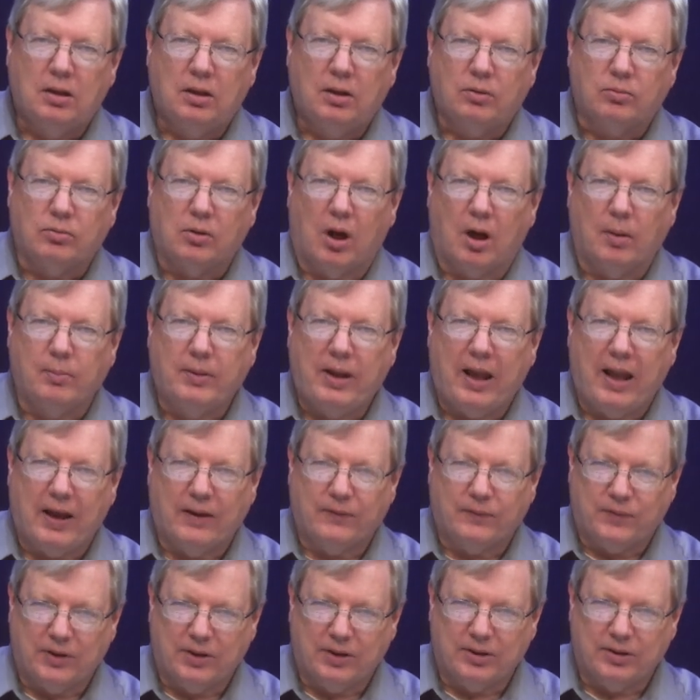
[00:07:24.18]
Rob
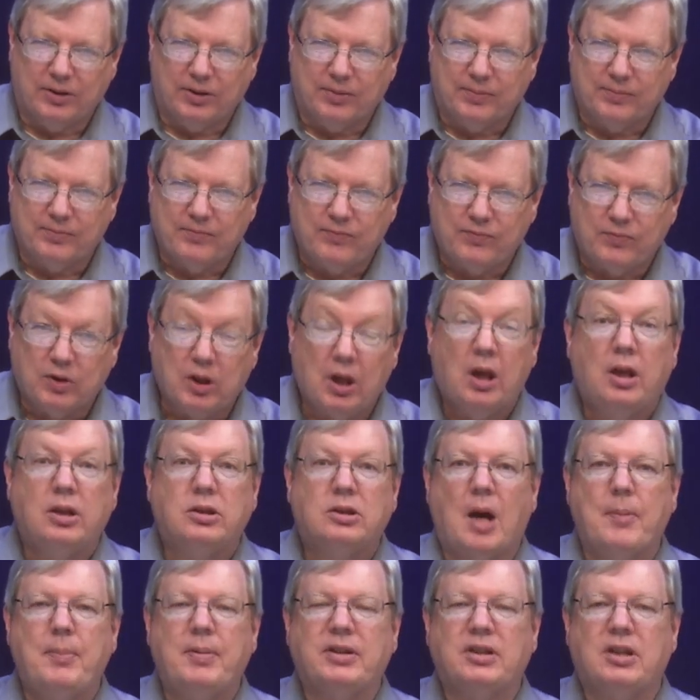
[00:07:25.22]
Canfield.
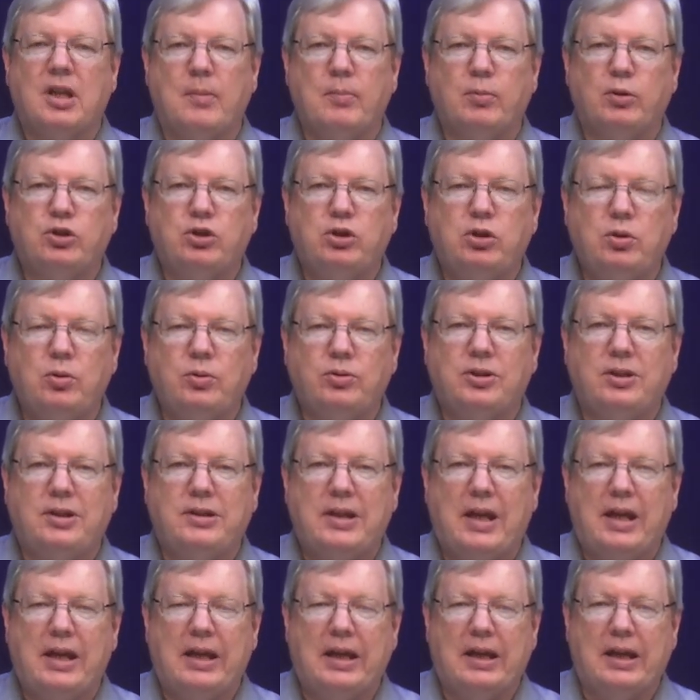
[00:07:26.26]
Topic number 2
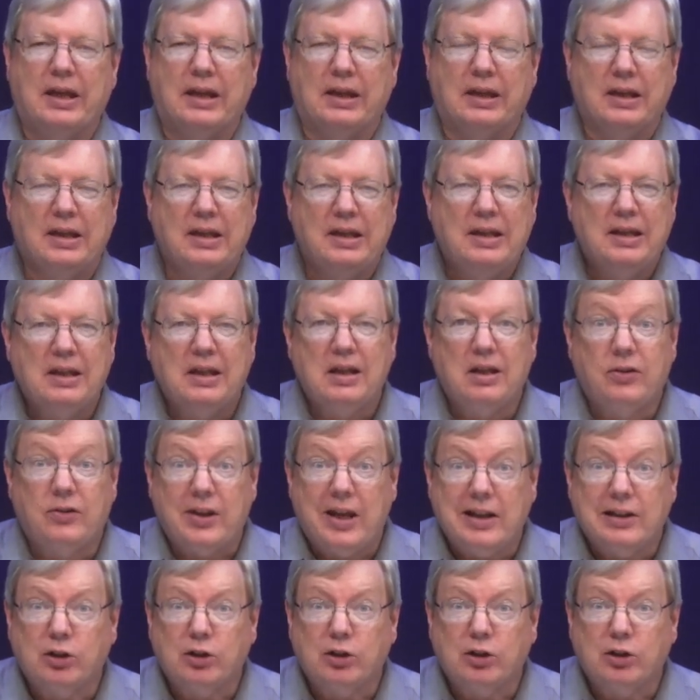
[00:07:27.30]
today
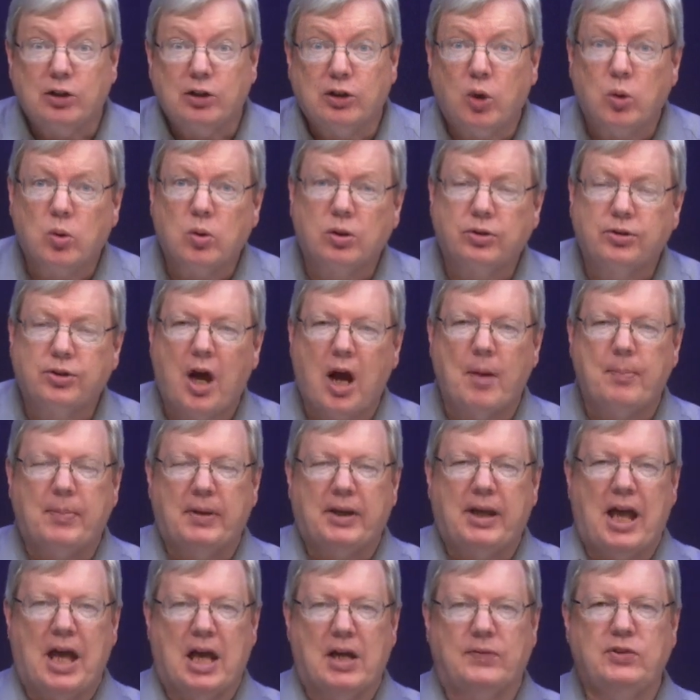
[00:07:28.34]
is a local
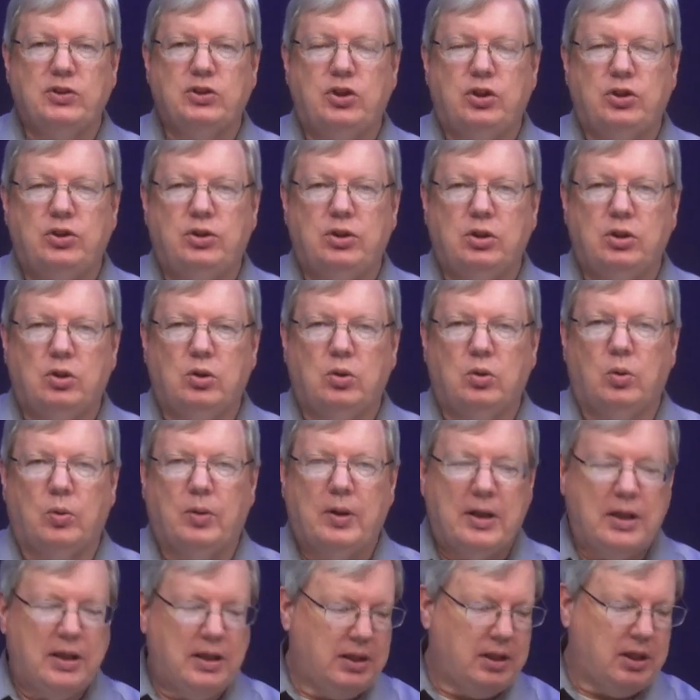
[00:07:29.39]
topic having to
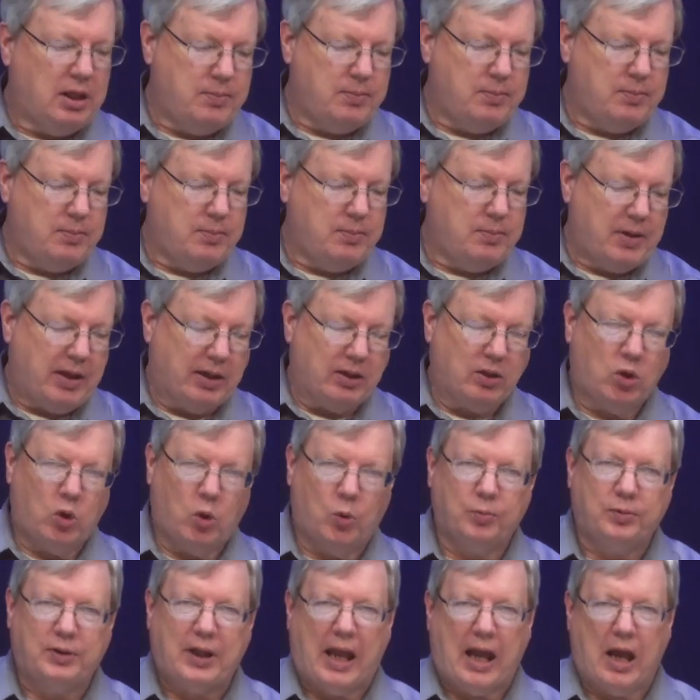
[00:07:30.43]
do in my
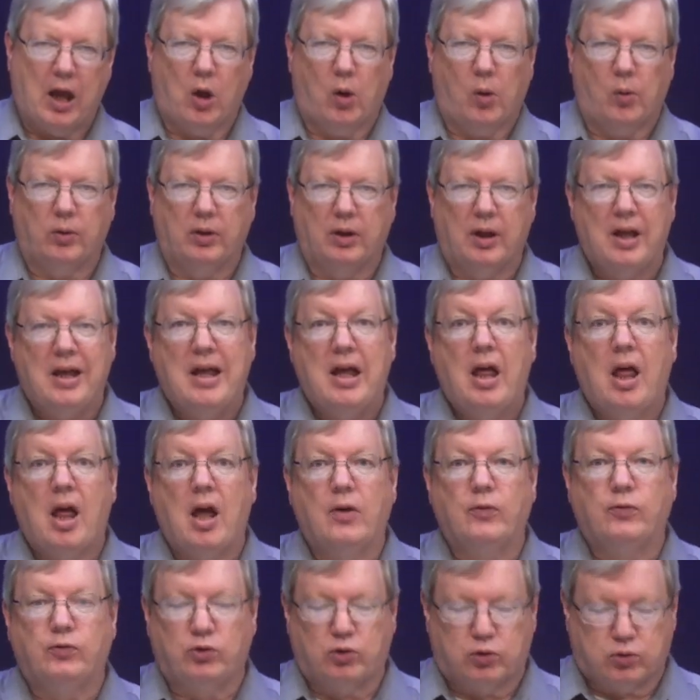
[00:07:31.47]
hometown
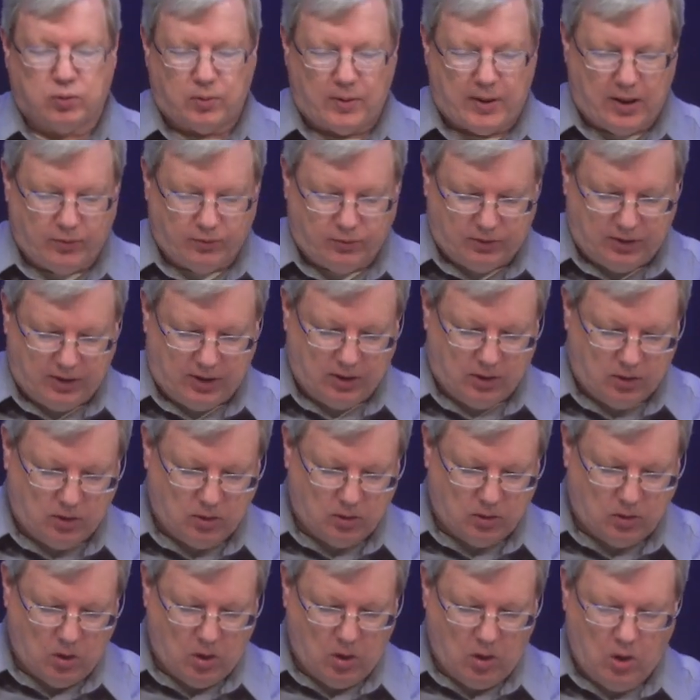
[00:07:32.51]
of
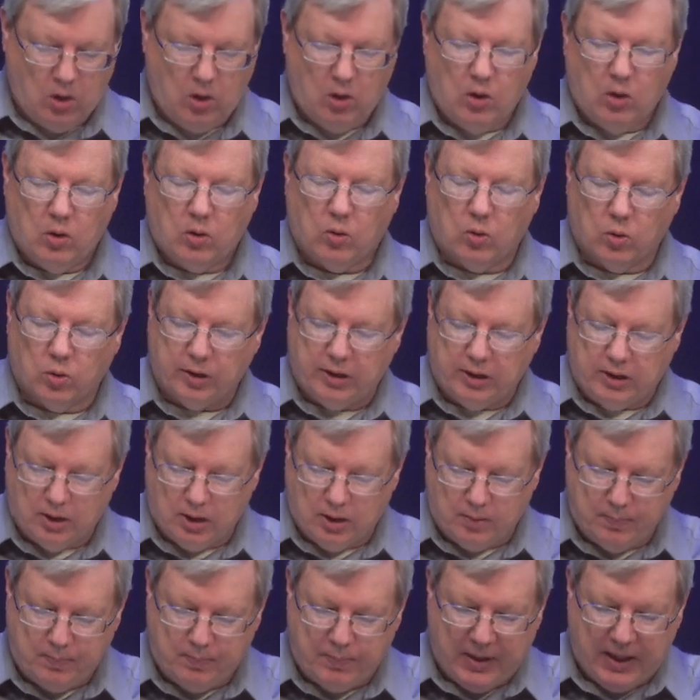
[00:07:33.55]
Troutdale,
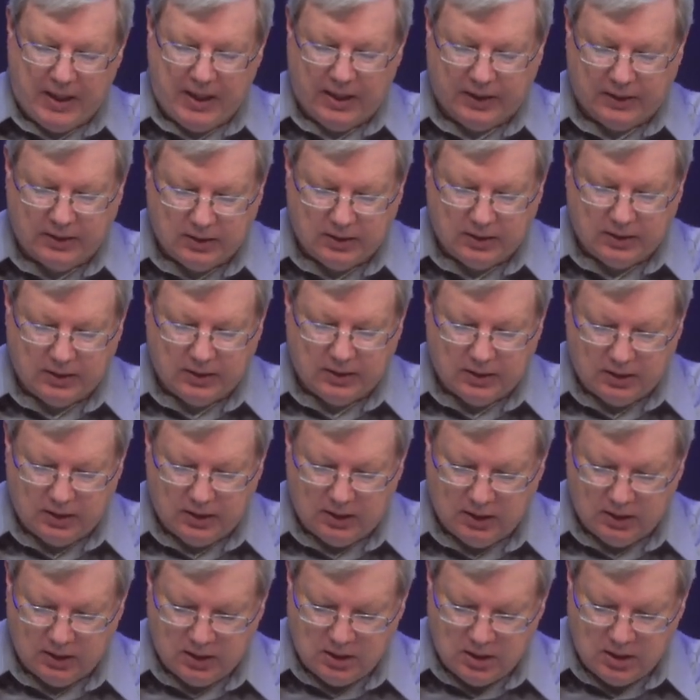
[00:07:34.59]
Oregon. Back
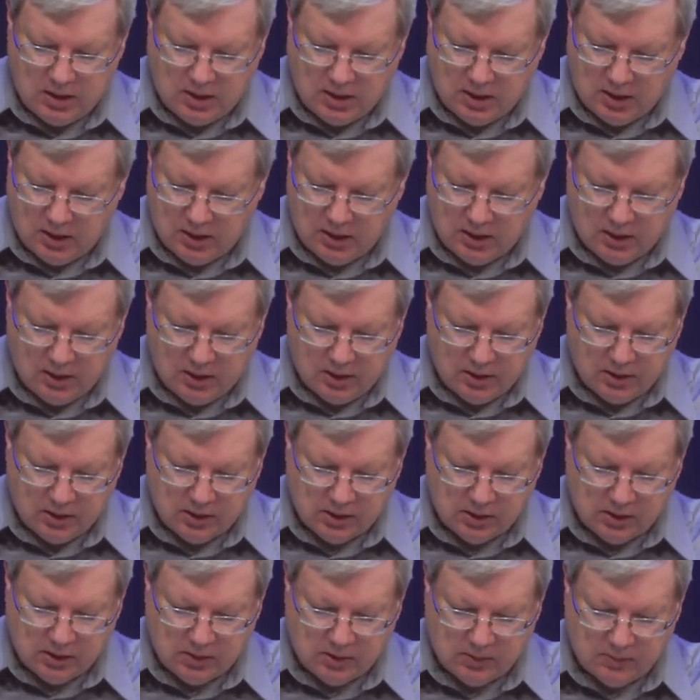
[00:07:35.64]
in
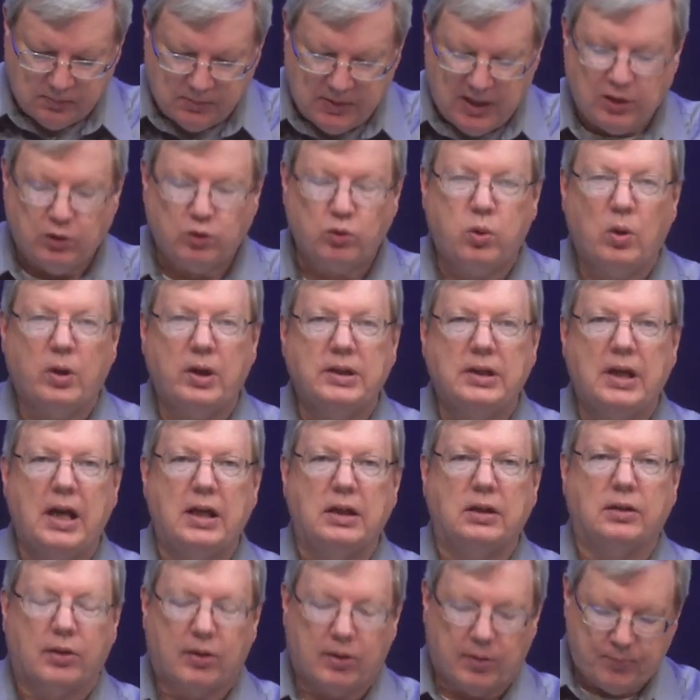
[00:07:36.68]
May
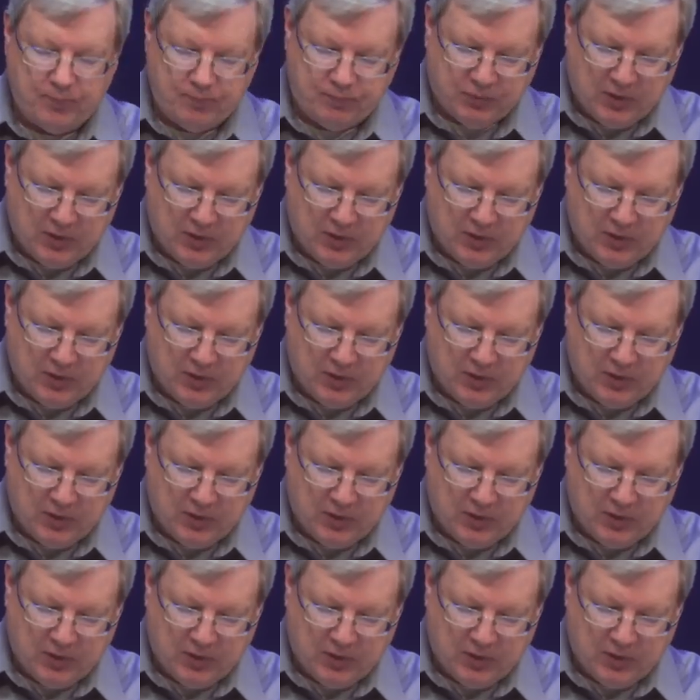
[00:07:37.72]
28th,